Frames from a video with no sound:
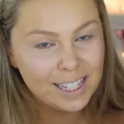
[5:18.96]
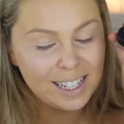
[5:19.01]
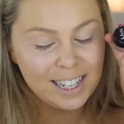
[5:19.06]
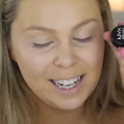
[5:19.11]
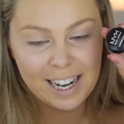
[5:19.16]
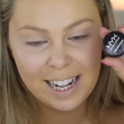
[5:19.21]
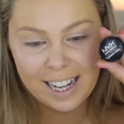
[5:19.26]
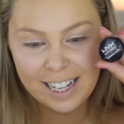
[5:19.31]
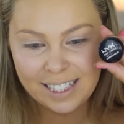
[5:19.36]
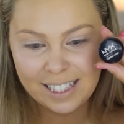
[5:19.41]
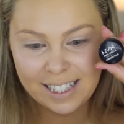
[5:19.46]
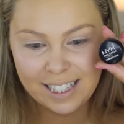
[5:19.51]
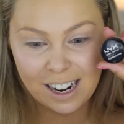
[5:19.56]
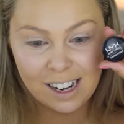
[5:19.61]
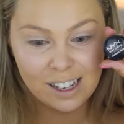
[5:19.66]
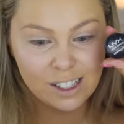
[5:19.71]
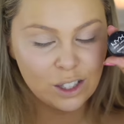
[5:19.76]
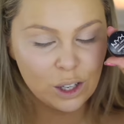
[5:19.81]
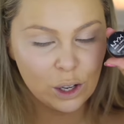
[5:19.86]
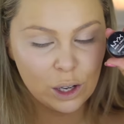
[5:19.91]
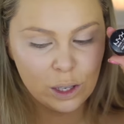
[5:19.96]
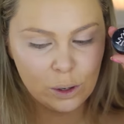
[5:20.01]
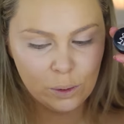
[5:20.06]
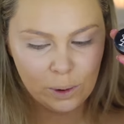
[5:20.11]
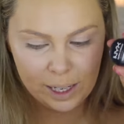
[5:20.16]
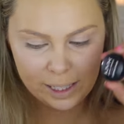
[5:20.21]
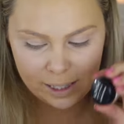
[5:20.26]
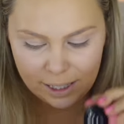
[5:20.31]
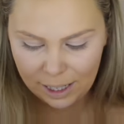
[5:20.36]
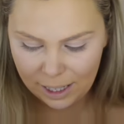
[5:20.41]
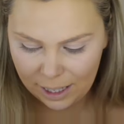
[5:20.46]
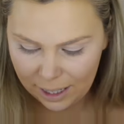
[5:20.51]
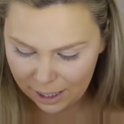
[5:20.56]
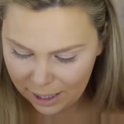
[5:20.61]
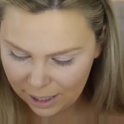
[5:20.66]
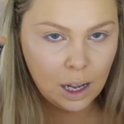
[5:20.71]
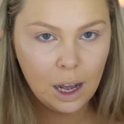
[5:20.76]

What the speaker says: NYX Dark Circle Eraser.